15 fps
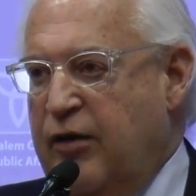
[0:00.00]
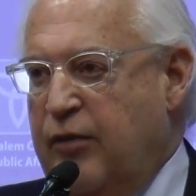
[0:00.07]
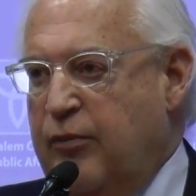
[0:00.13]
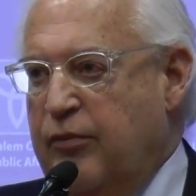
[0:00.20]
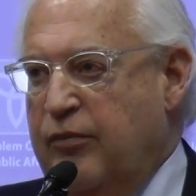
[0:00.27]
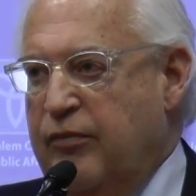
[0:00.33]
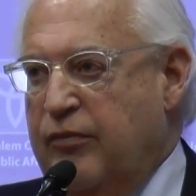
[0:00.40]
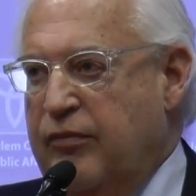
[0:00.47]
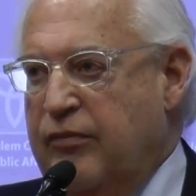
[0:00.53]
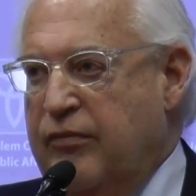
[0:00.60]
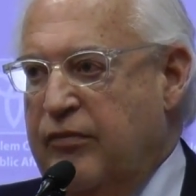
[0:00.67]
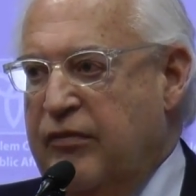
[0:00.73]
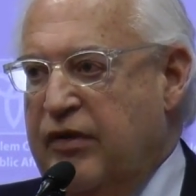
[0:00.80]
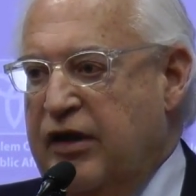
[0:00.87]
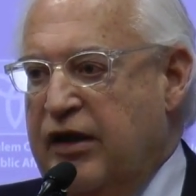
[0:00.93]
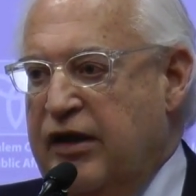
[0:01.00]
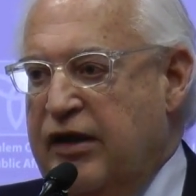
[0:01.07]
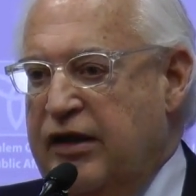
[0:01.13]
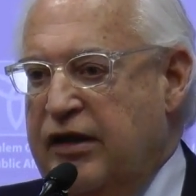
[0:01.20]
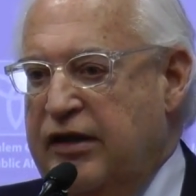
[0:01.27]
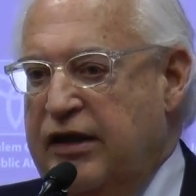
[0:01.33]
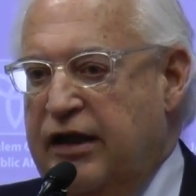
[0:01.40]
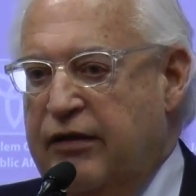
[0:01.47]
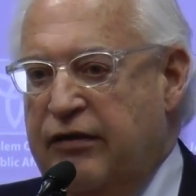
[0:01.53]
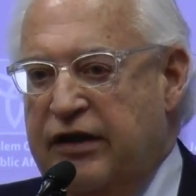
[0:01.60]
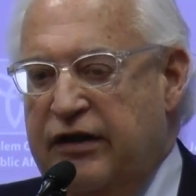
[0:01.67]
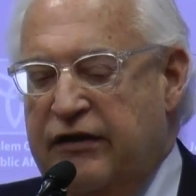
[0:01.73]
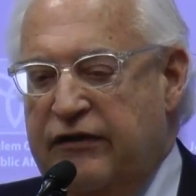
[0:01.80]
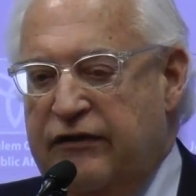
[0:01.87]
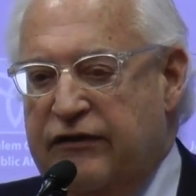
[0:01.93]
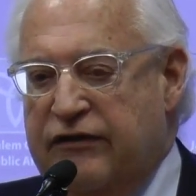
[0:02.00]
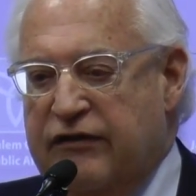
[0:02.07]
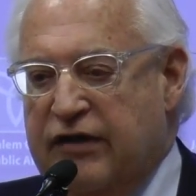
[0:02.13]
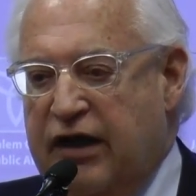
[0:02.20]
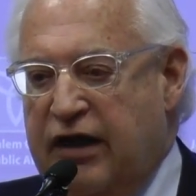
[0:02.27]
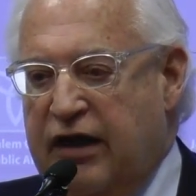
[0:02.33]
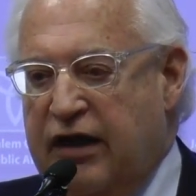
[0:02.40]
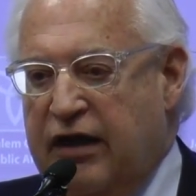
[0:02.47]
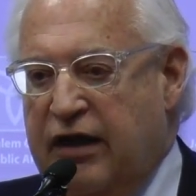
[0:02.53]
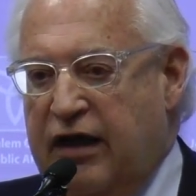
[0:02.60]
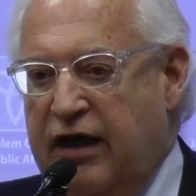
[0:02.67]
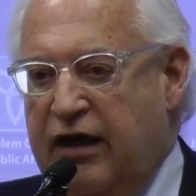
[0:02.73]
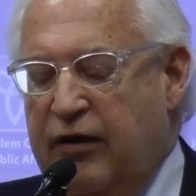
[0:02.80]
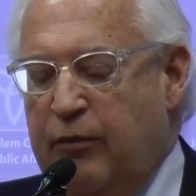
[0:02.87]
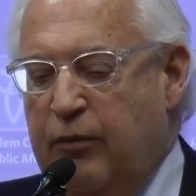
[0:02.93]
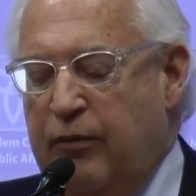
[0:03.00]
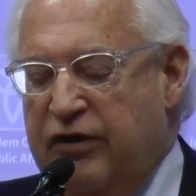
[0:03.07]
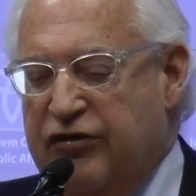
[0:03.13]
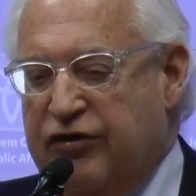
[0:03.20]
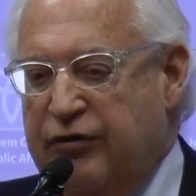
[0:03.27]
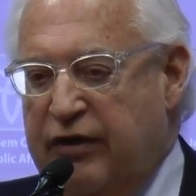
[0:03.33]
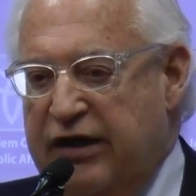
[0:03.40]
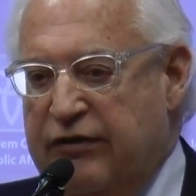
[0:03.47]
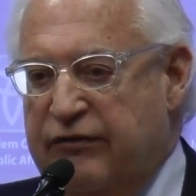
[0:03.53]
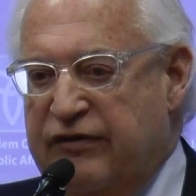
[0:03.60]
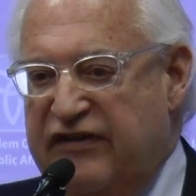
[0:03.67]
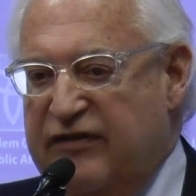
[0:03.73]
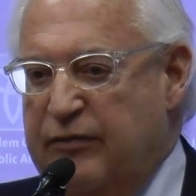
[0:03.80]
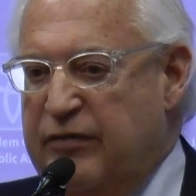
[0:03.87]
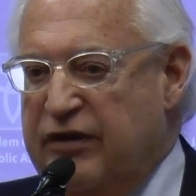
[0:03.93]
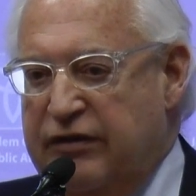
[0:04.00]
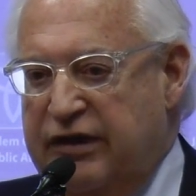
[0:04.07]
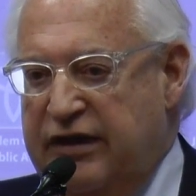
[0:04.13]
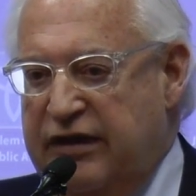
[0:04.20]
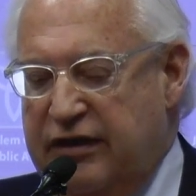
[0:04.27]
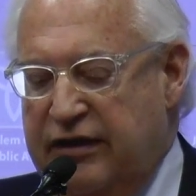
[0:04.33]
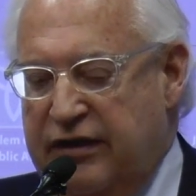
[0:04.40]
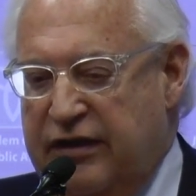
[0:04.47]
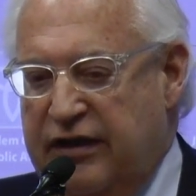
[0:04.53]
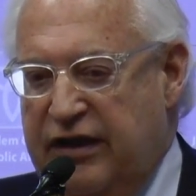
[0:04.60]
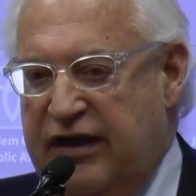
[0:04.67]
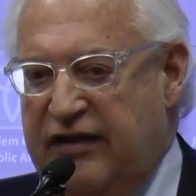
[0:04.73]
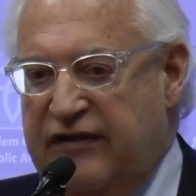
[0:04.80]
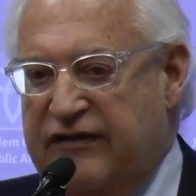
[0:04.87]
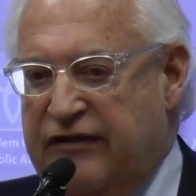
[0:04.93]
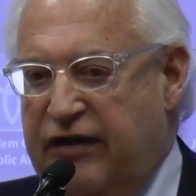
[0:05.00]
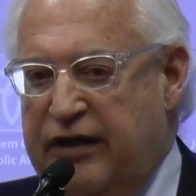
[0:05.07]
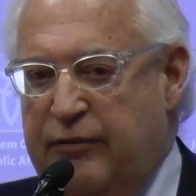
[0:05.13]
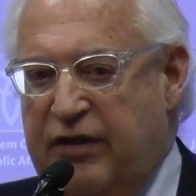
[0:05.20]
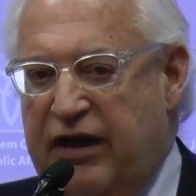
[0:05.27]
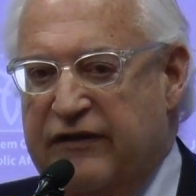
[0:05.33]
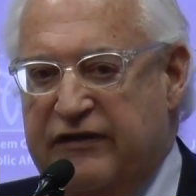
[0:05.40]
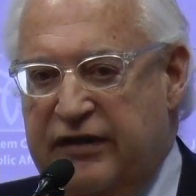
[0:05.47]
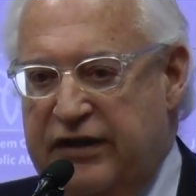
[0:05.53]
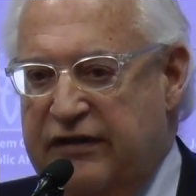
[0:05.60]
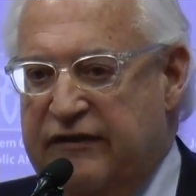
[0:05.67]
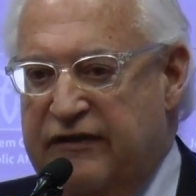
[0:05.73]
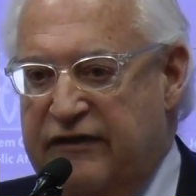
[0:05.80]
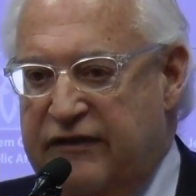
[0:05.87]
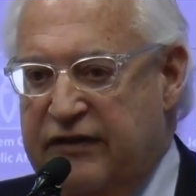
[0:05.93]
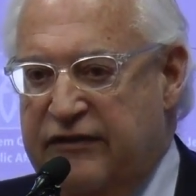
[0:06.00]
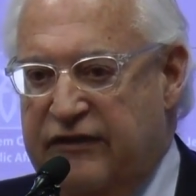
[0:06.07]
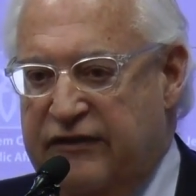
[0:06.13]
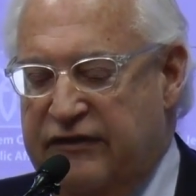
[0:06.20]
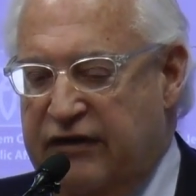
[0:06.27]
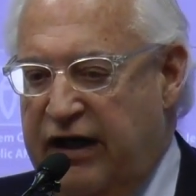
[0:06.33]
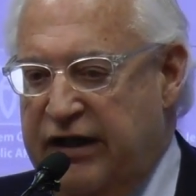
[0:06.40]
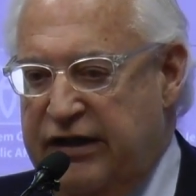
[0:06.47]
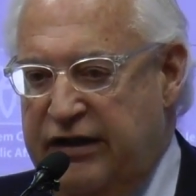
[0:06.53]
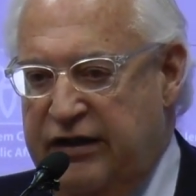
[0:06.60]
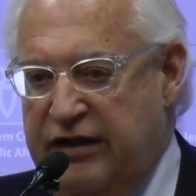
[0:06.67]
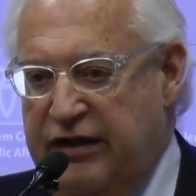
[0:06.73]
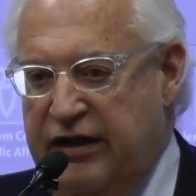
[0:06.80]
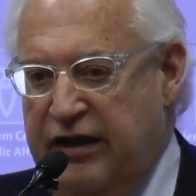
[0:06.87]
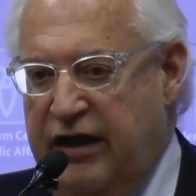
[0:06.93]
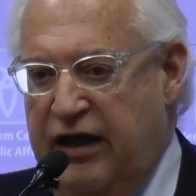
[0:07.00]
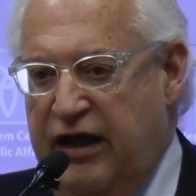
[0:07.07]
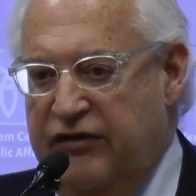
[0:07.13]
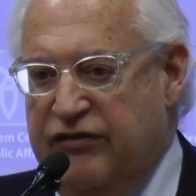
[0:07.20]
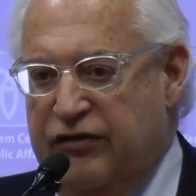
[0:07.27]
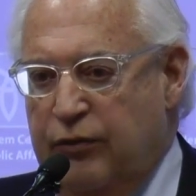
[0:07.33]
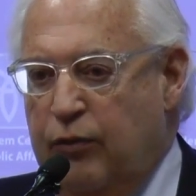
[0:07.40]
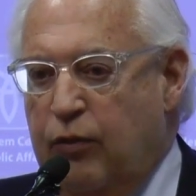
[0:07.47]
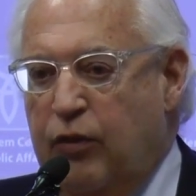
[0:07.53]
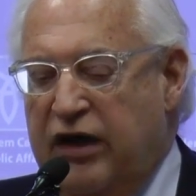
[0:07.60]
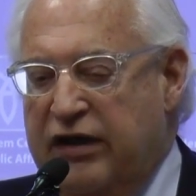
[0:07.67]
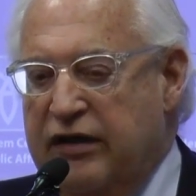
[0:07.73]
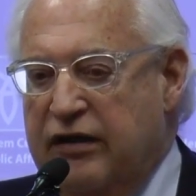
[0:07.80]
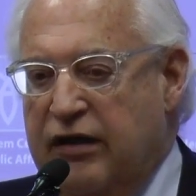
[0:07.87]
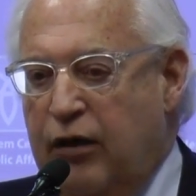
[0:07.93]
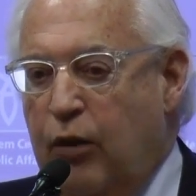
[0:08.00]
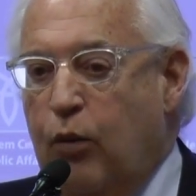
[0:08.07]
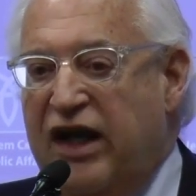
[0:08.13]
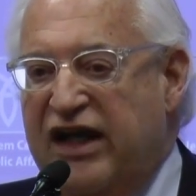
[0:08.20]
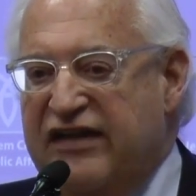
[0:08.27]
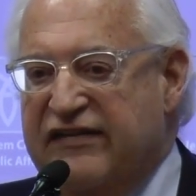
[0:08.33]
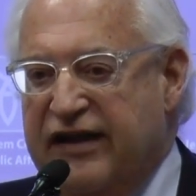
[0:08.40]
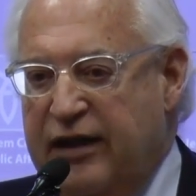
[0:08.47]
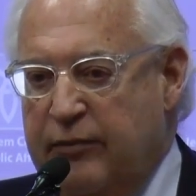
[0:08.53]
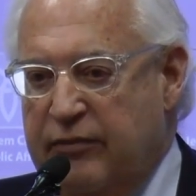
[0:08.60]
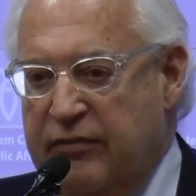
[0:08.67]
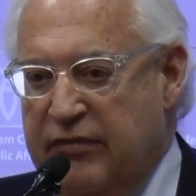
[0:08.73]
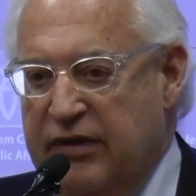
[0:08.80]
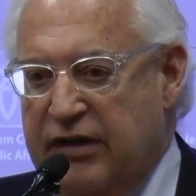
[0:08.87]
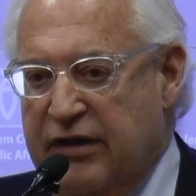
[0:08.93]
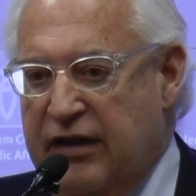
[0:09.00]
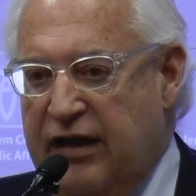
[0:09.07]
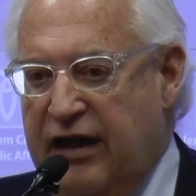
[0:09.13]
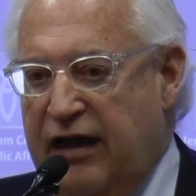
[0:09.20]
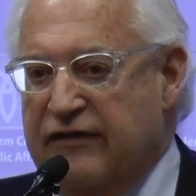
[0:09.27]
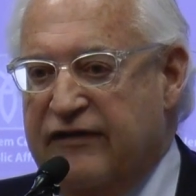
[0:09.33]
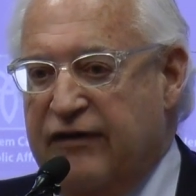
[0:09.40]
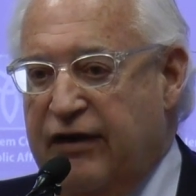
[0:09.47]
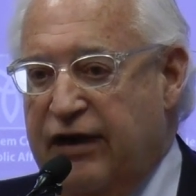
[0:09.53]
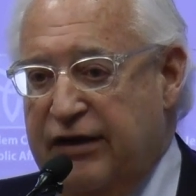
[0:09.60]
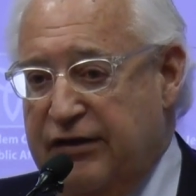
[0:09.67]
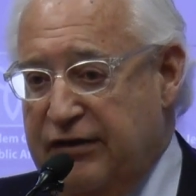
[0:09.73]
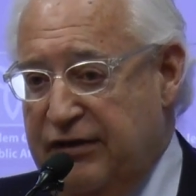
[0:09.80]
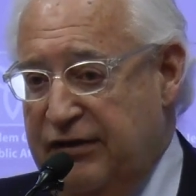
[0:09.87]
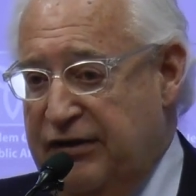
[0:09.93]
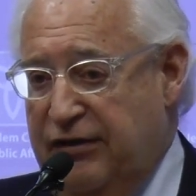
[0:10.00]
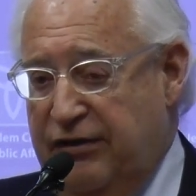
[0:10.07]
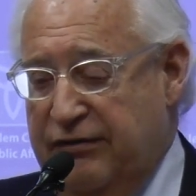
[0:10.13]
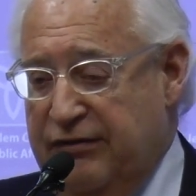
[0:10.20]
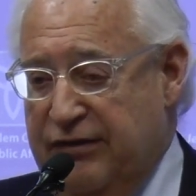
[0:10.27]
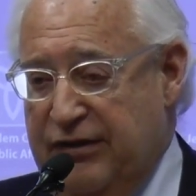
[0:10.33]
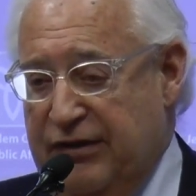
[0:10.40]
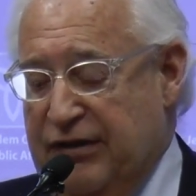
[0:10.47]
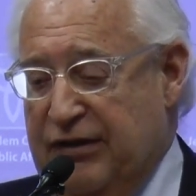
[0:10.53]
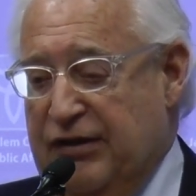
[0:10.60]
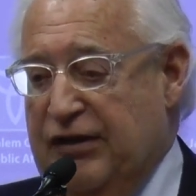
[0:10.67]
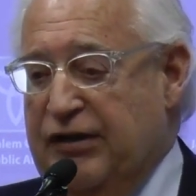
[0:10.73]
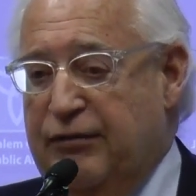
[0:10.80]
There is much greater visibility inside Palestinian society as to what awaits them outside their